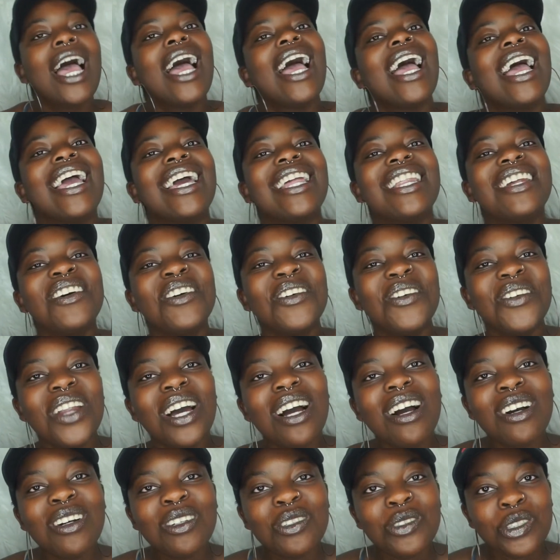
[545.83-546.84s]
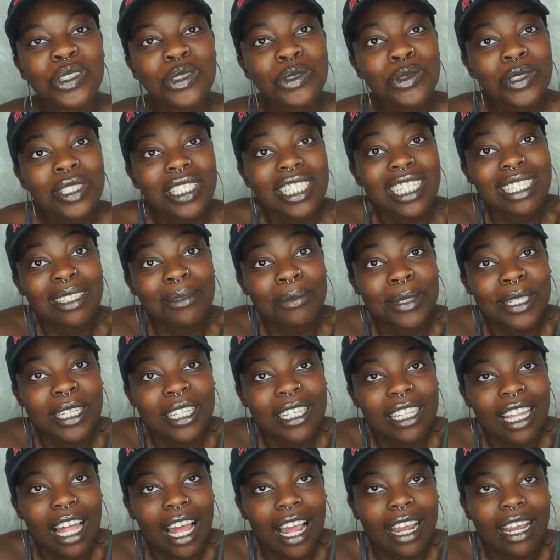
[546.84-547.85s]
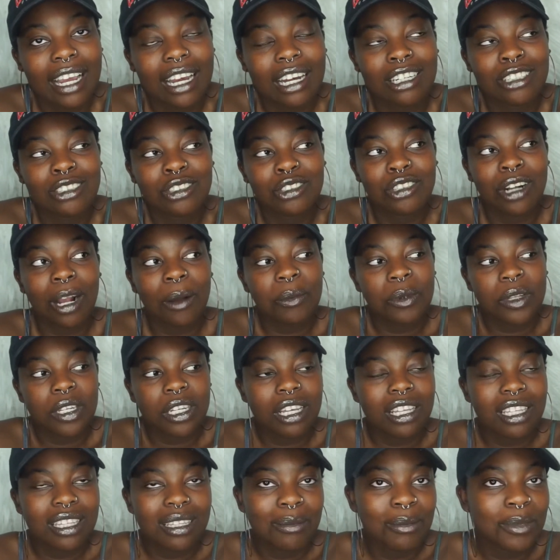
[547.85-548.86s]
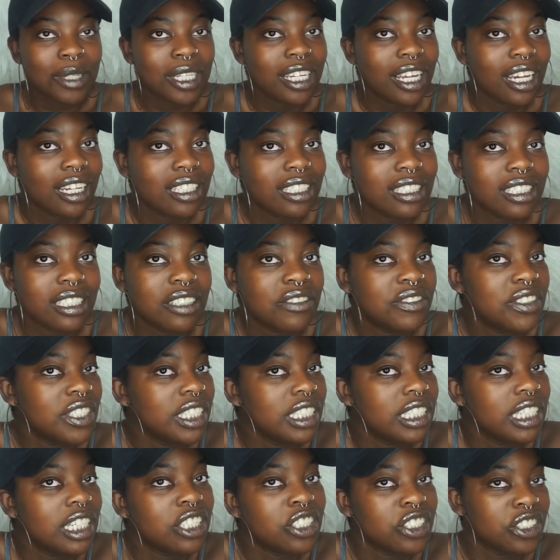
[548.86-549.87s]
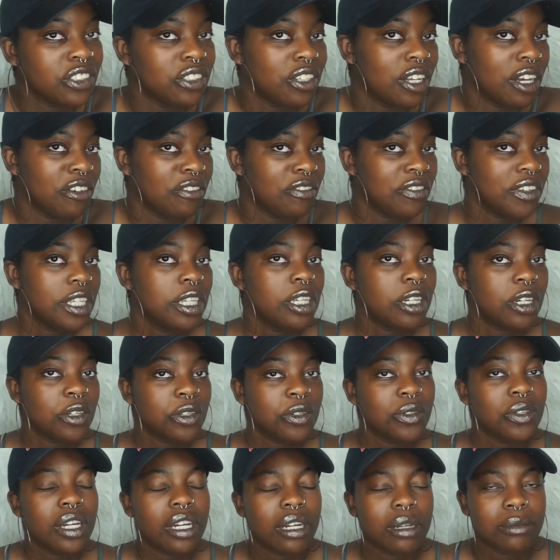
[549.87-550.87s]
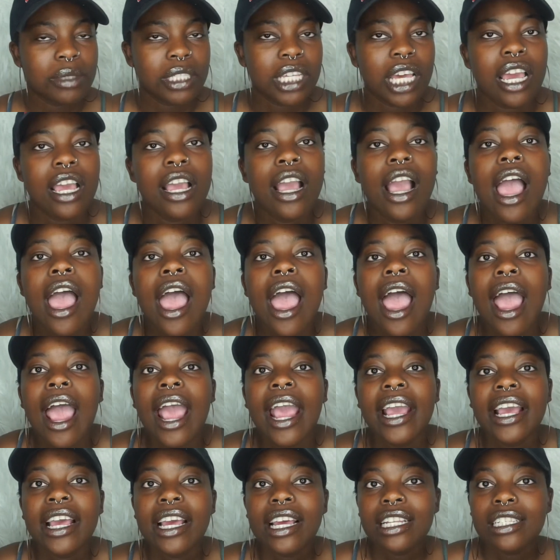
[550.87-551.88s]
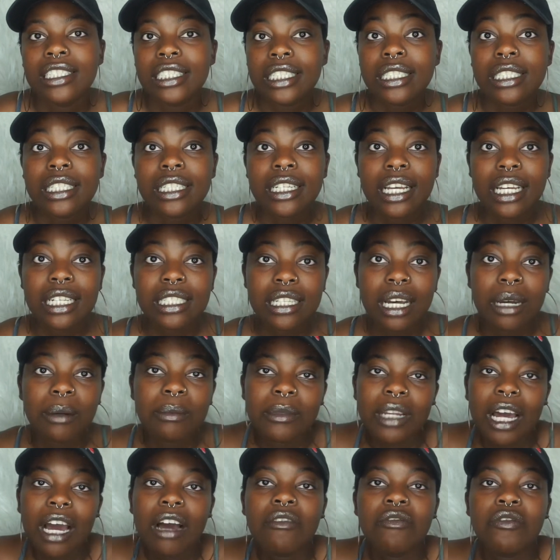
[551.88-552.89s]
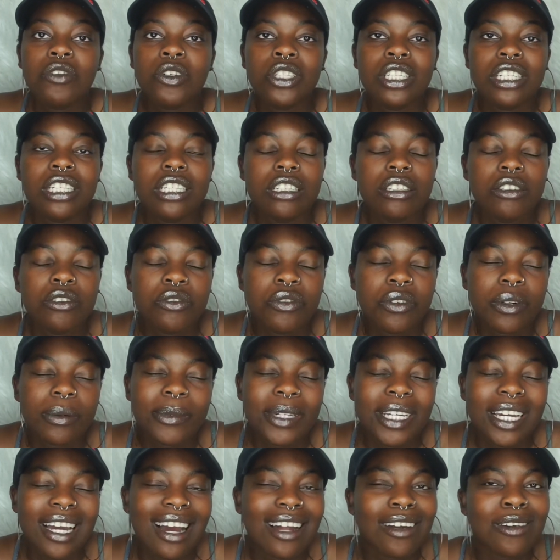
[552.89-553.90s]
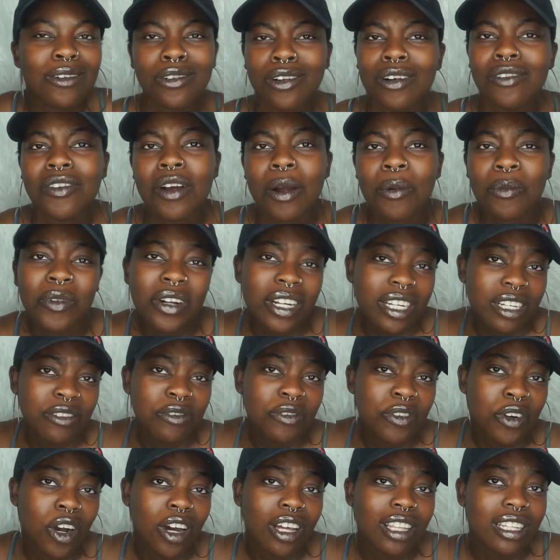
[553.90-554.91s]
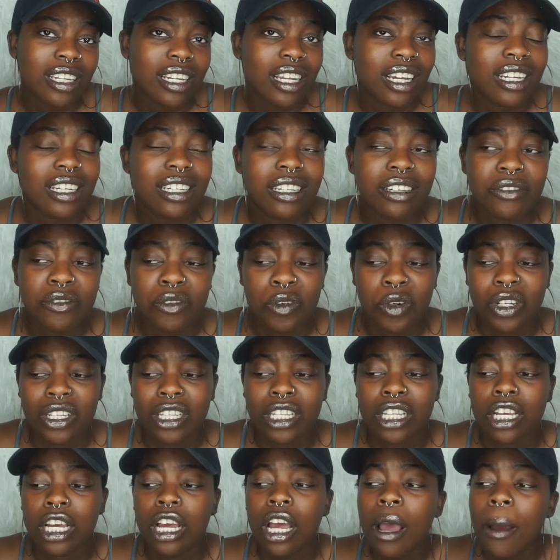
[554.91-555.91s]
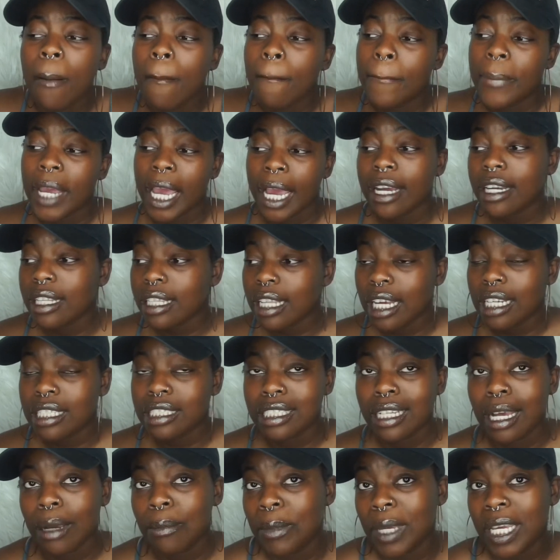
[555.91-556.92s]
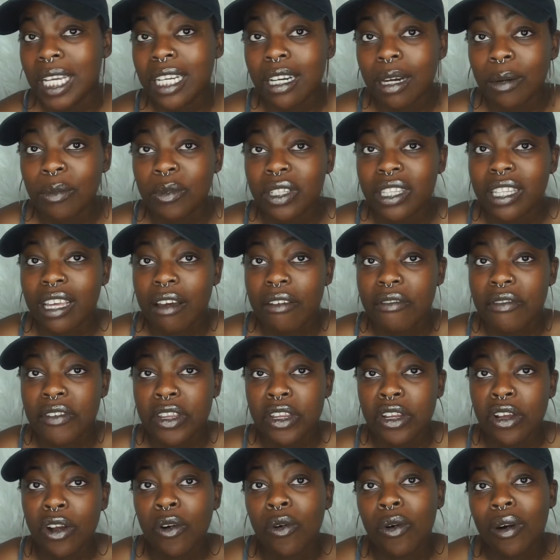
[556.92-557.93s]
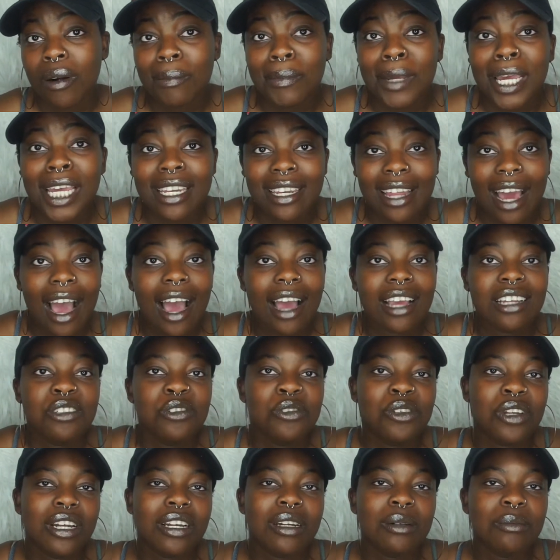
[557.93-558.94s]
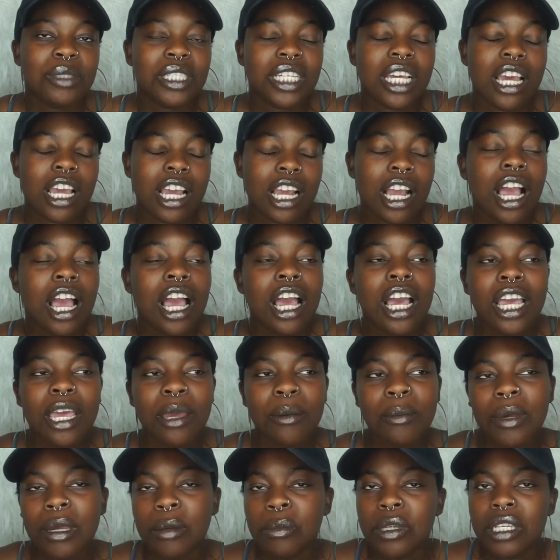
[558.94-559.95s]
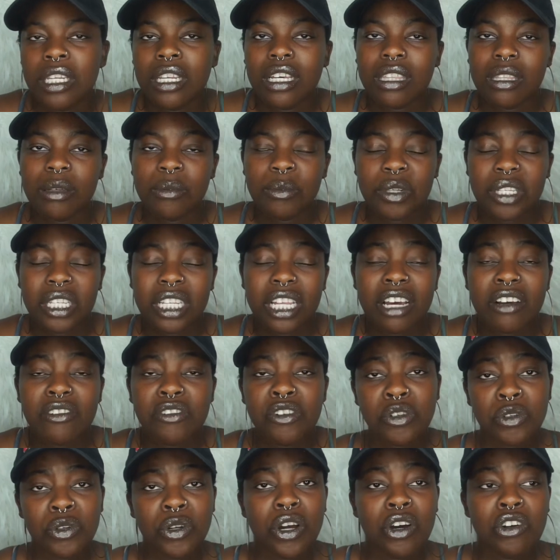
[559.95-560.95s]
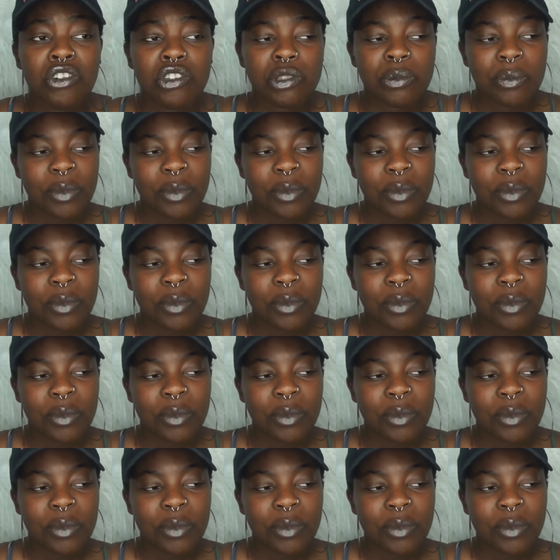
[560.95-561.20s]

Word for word: And who knows who's gonna be like dropping nothing but negativity under the video, you know what I'm saying? And just in case I'm not fully healed from it, I don't know if I'm ready for all the negative or the backlash that may come with that video, or may not, you know what I'm saying? It may be nothing but love, who knows?